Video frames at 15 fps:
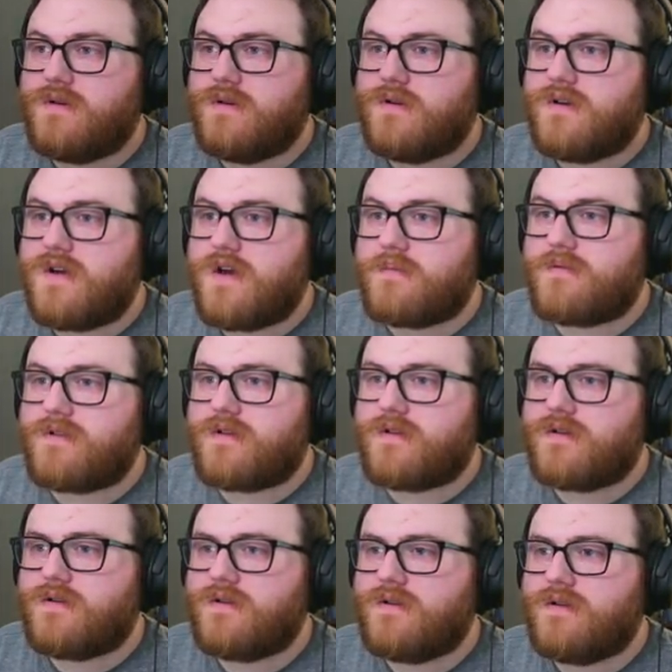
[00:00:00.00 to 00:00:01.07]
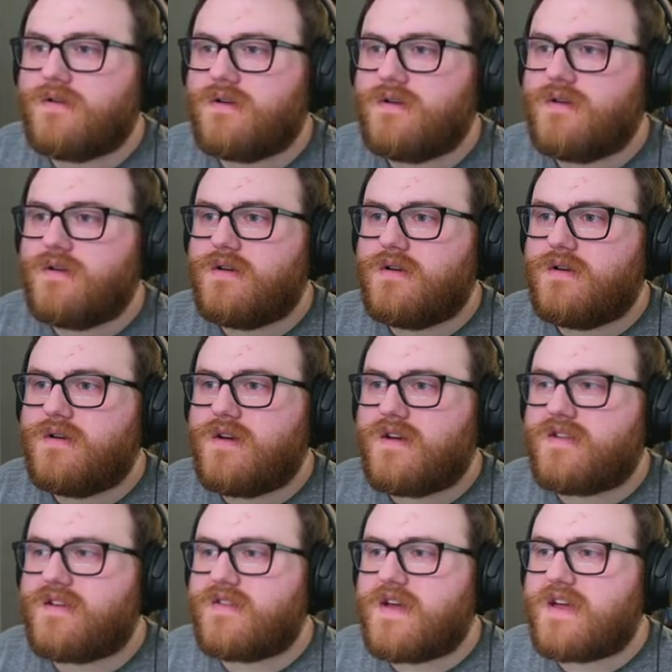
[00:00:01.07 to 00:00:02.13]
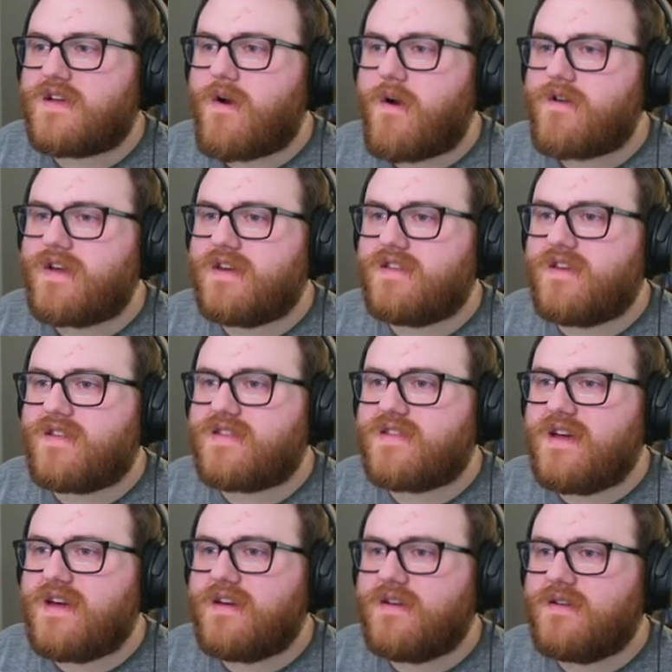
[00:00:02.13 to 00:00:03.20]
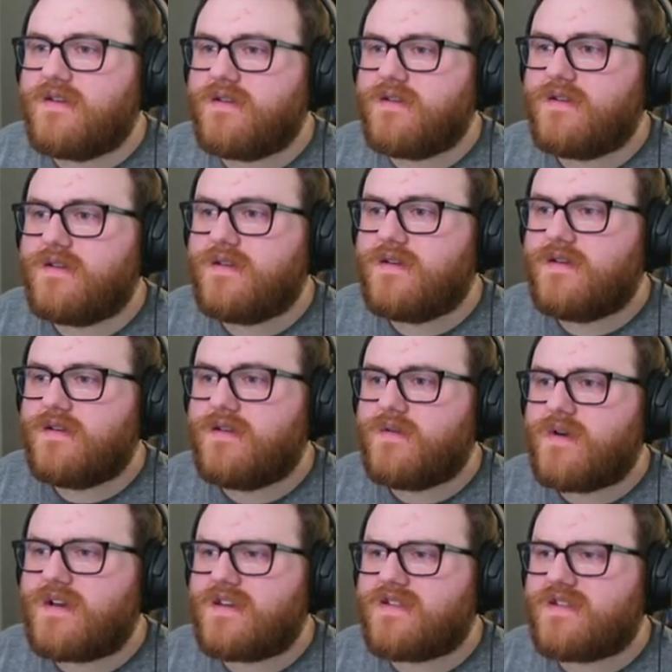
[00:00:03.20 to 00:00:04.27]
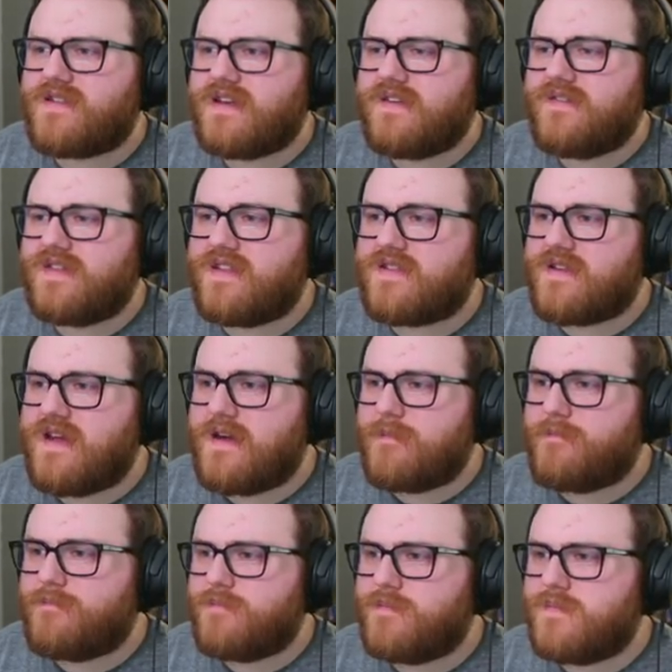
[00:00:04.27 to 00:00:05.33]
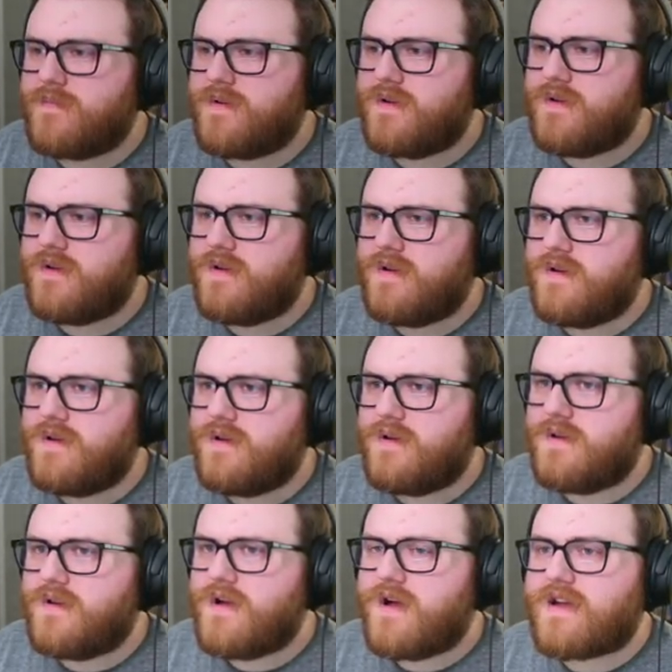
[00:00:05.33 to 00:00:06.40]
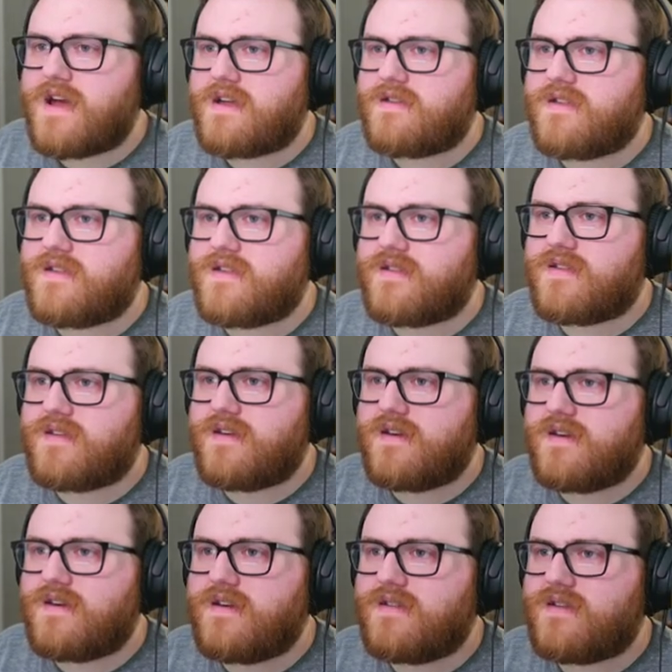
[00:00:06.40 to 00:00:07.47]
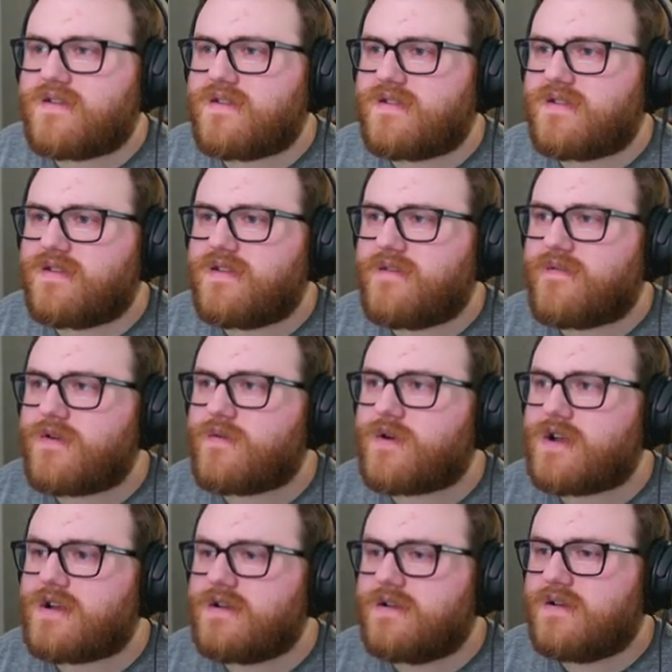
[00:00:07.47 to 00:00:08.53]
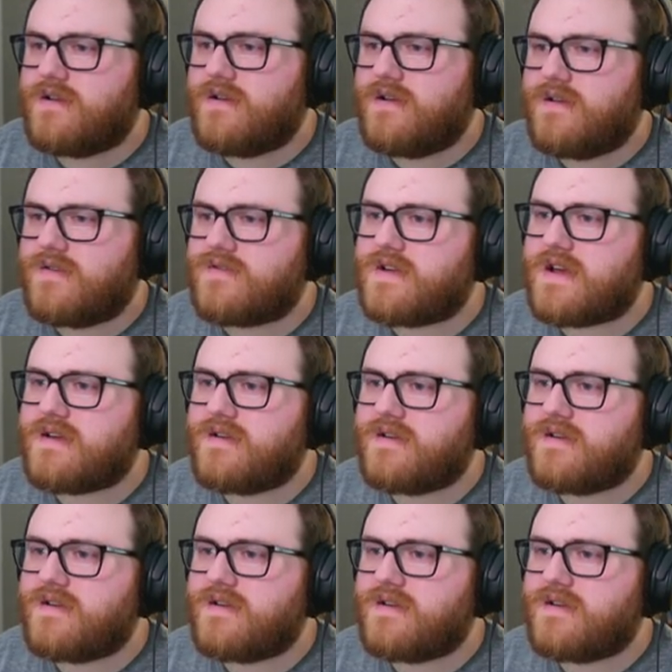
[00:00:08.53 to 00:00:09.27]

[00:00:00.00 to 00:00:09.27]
Uh, is it like guarding this thing? Wait, is this even the same? Okay, this is the this is the different one. But I